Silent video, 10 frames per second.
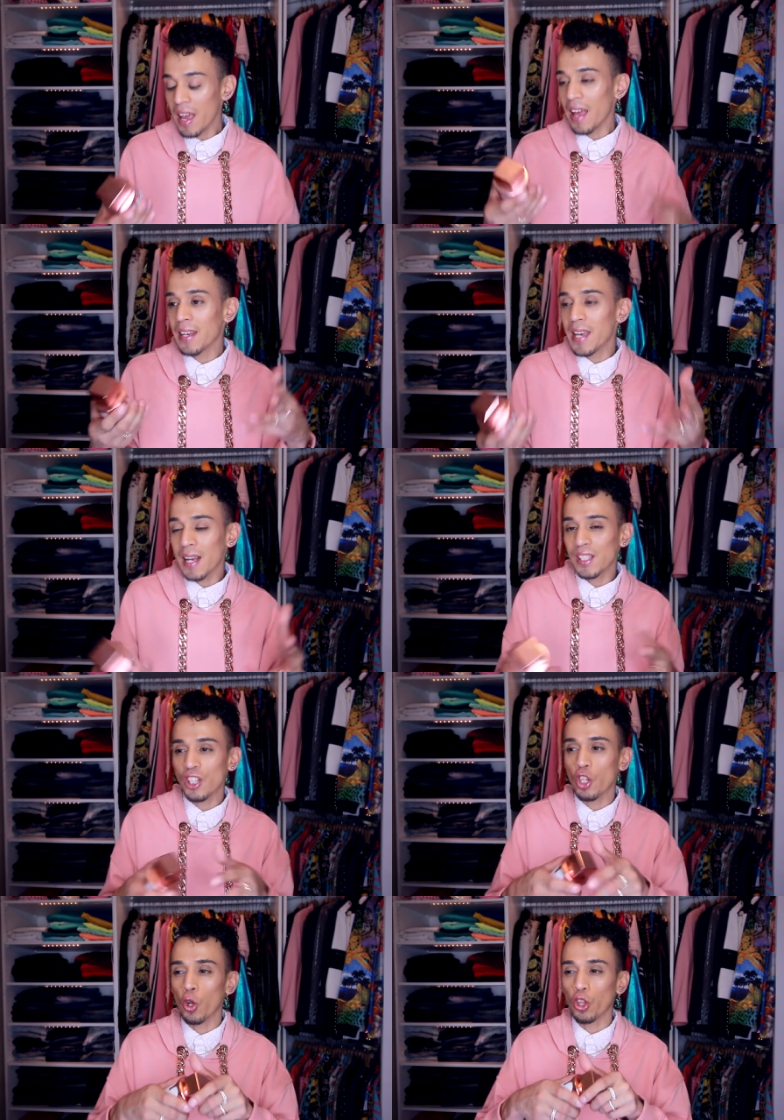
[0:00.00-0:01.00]
And
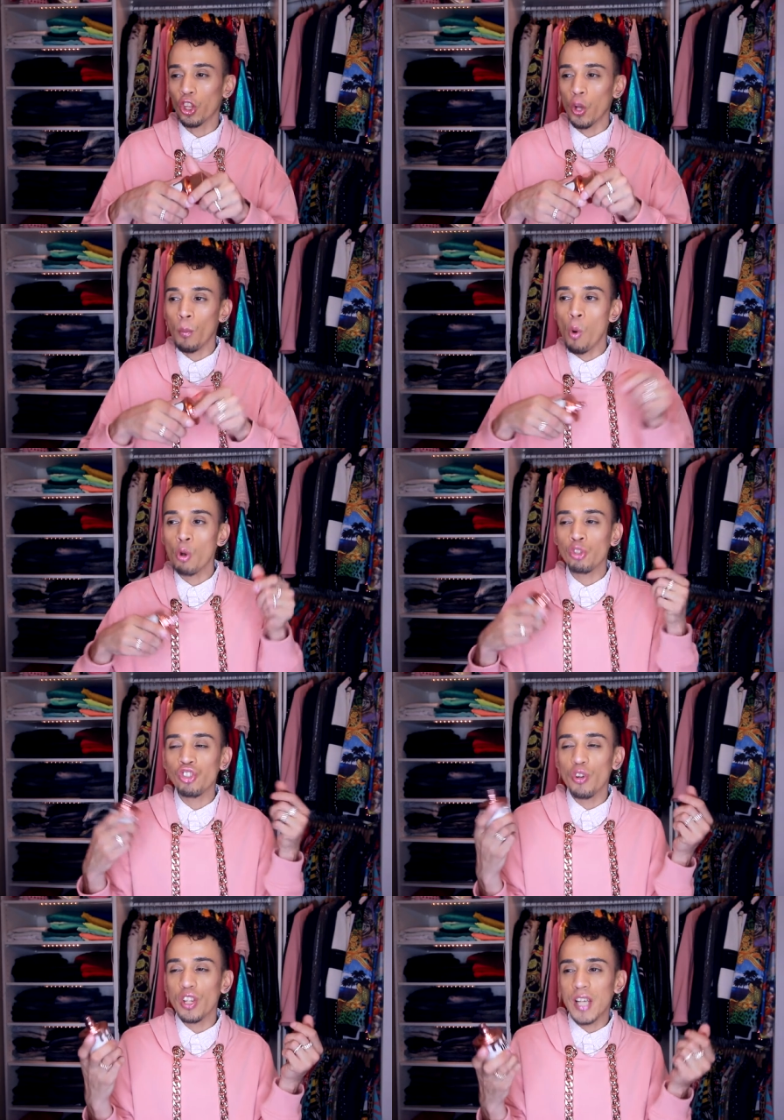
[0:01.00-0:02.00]
yes, the
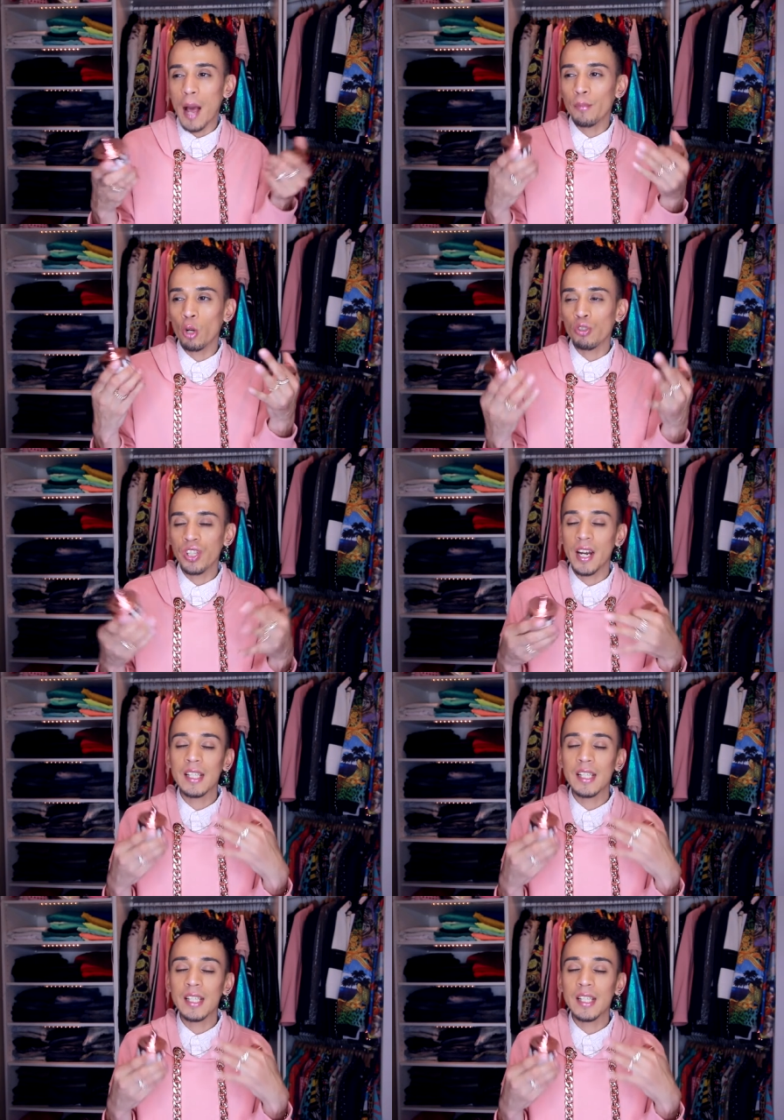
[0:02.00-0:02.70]
most top notes that